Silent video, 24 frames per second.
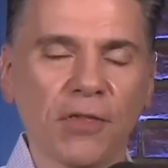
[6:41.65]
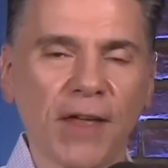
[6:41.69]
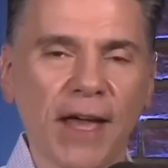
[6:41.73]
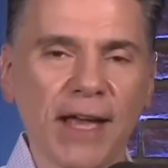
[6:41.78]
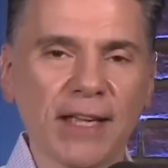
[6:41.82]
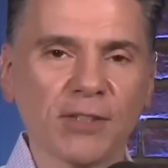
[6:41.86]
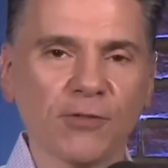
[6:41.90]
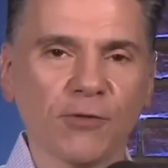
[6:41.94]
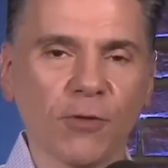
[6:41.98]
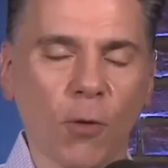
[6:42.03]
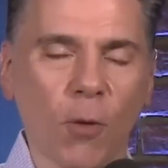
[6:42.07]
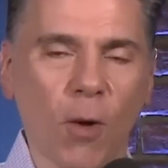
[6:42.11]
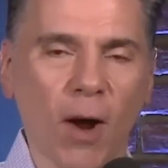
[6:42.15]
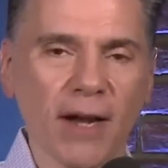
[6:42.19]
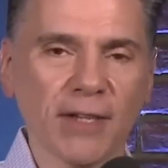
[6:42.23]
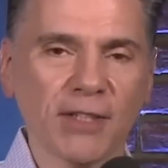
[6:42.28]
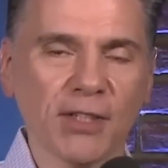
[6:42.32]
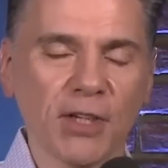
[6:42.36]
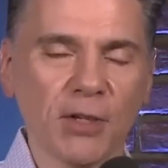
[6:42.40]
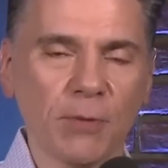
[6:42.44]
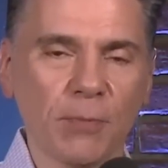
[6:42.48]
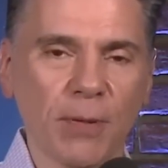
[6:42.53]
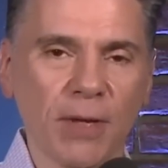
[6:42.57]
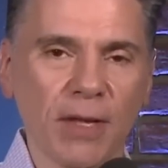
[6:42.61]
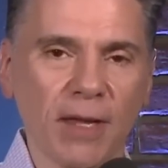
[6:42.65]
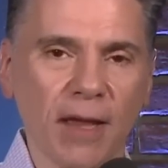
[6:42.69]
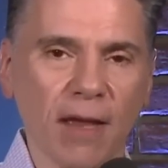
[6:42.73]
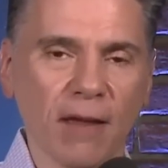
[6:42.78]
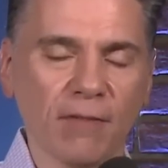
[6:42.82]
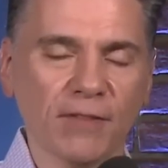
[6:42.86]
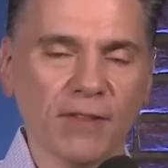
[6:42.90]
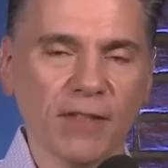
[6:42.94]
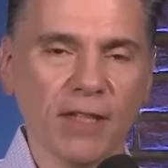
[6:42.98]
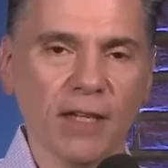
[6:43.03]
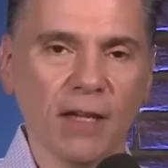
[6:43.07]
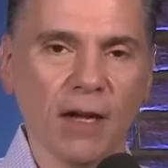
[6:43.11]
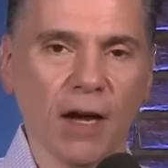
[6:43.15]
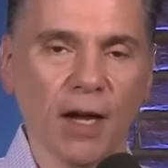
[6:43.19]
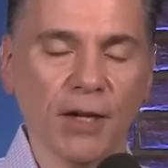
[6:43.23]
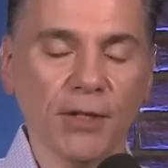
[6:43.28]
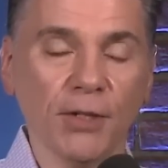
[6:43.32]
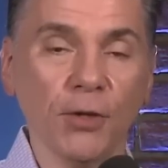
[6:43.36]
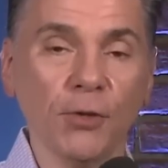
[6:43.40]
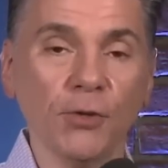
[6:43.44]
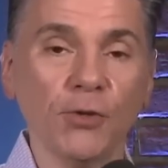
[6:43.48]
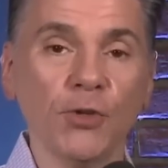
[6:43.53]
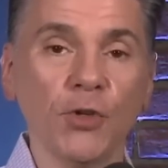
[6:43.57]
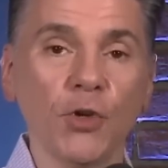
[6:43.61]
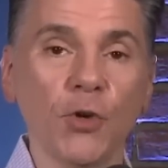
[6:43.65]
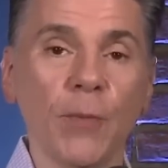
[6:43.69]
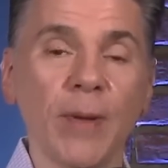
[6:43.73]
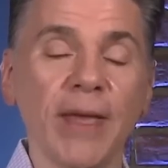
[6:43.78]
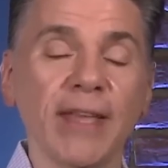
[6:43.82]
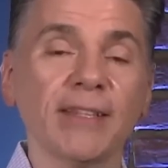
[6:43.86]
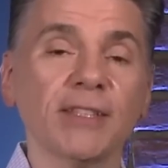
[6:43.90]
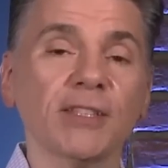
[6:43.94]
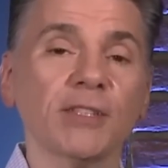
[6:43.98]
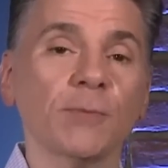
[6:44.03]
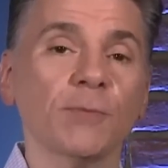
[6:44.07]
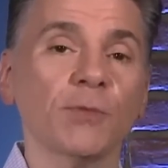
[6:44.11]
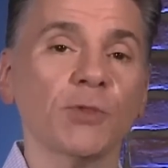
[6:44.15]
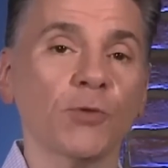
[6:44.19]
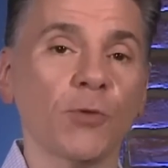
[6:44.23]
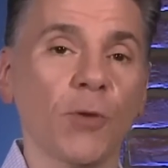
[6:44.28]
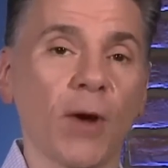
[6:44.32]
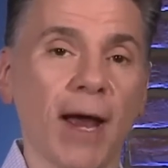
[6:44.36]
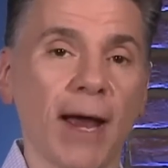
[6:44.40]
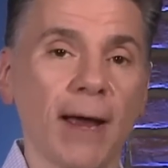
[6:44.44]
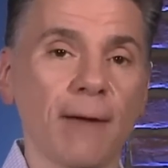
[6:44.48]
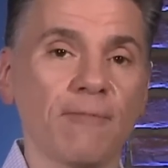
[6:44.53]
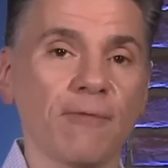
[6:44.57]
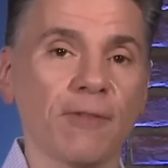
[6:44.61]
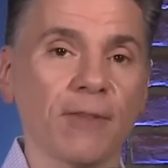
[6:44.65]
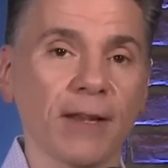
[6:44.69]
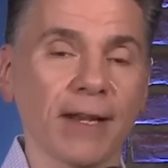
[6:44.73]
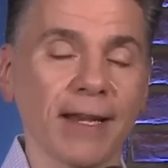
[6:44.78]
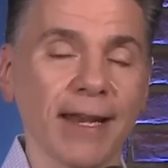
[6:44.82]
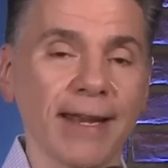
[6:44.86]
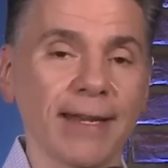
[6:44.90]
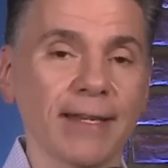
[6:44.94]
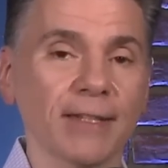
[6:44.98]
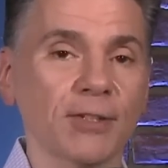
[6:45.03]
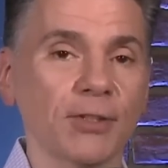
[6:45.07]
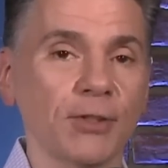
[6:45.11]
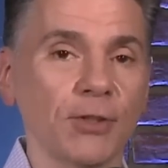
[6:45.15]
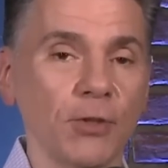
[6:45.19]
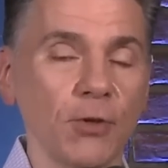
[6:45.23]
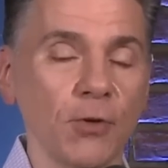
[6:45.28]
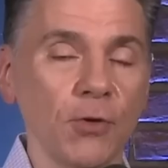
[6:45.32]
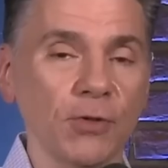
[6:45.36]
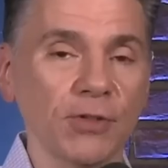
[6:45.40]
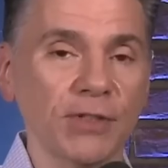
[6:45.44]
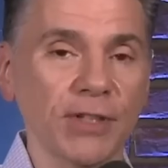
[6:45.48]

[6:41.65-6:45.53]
Pro Football Talk said that the Chiefs were criminally underpaying Patrick